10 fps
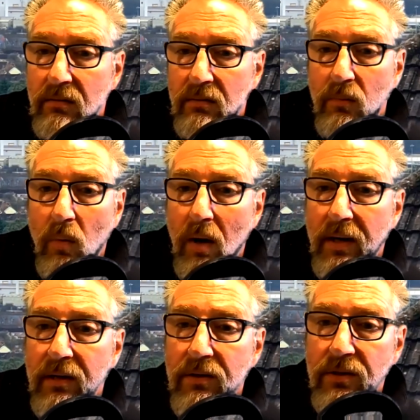why
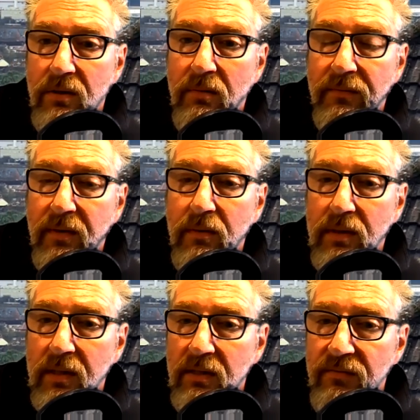you should refuse
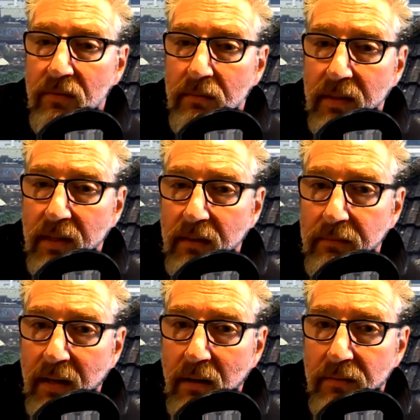this from the
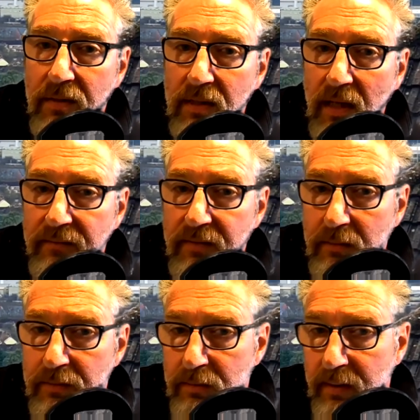health and safety
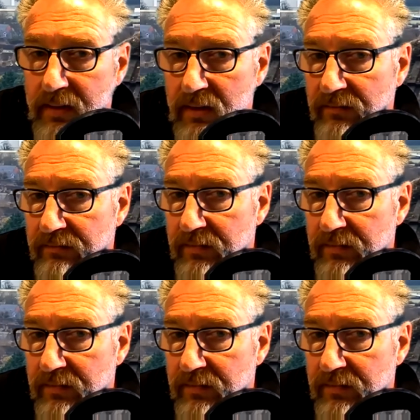perspective.